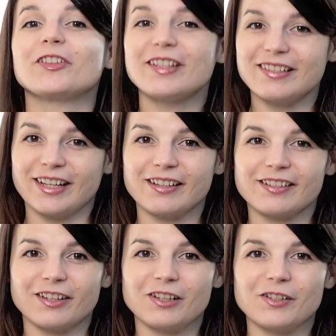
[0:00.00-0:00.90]
listening
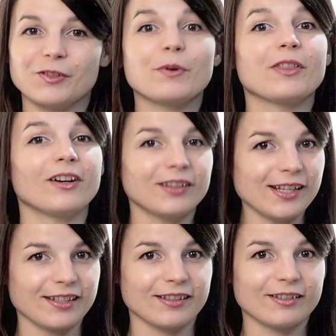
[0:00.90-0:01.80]
skills with our
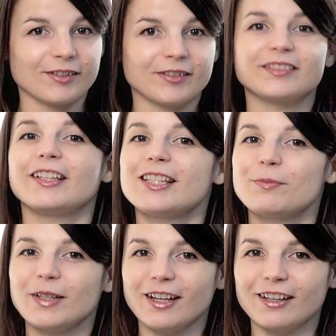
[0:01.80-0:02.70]
lessons. Let's
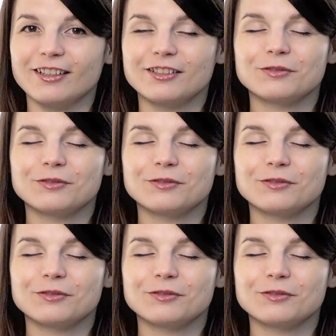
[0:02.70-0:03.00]
begin.